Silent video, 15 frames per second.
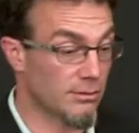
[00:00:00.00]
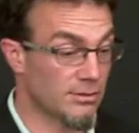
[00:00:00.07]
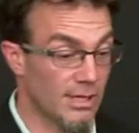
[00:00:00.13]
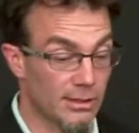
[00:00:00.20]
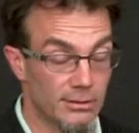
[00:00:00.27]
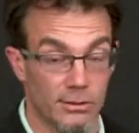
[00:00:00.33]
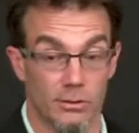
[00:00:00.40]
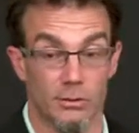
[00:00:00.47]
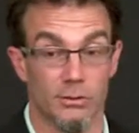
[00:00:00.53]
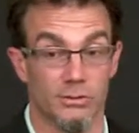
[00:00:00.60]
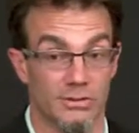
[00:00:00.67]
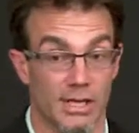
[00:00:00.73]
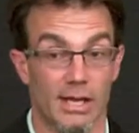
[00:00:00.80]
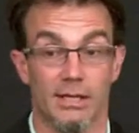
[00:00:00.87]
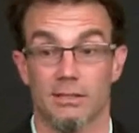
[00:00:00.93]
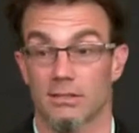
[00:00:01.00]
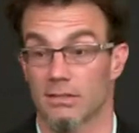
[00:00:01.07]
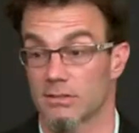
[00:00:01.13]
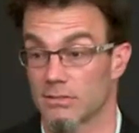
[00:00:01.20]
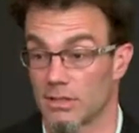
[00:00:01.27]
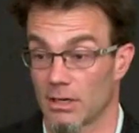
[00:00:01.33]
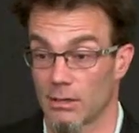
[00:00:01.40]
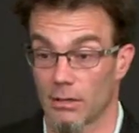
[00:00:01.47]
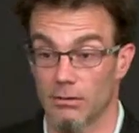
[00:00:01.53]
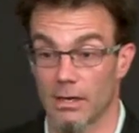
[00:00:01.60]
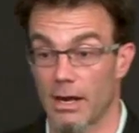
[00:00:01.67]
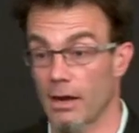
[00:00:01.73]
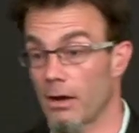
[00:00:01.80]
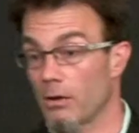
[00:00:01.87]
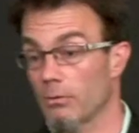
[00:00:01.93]
technical scientists and are
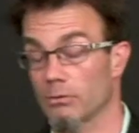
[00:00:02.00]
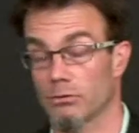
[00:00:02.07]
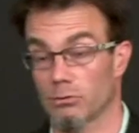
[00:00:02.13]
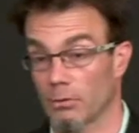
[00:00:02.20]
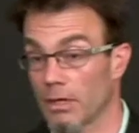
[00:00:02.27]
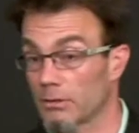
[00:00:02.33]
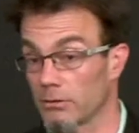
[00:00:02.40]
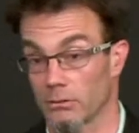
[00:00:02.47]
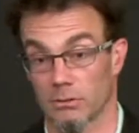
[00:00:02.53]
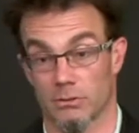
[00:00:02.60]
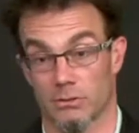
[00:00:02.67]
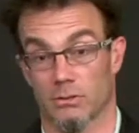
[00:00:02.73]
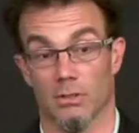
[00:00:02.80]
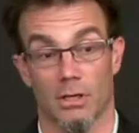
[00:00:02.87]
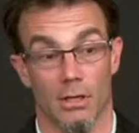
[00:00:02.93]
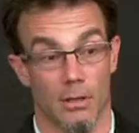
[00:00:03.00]
now directors